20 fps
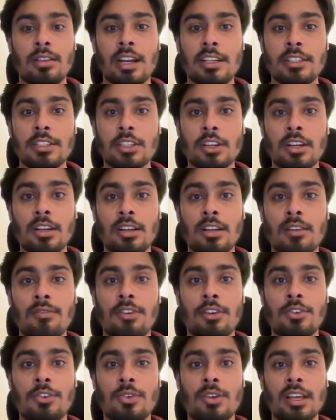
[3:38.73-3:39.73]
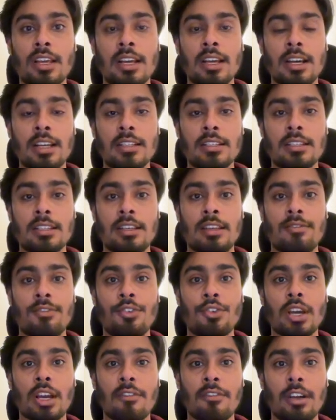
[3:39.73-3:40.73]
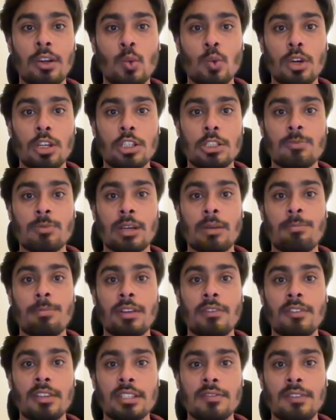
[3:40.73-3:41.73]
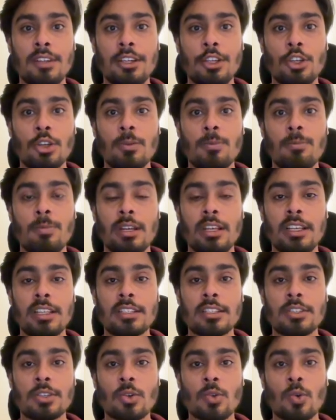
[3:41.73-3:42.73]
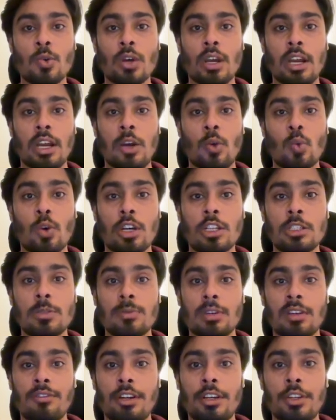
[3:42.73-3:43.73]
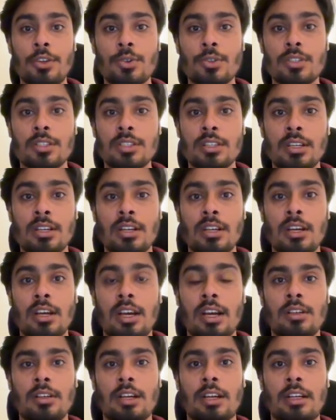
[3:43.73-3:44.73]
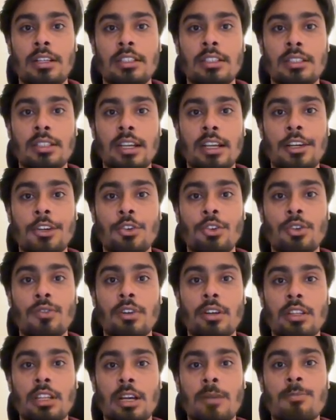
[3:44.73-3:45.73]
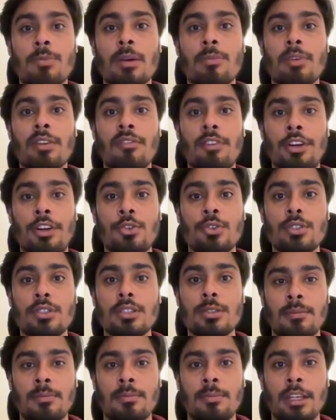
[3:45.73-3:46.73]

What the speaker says: That's all for today, guys. If you haven't watched my previous video, please go and watch my videos and stay tuned for the upcoming videos.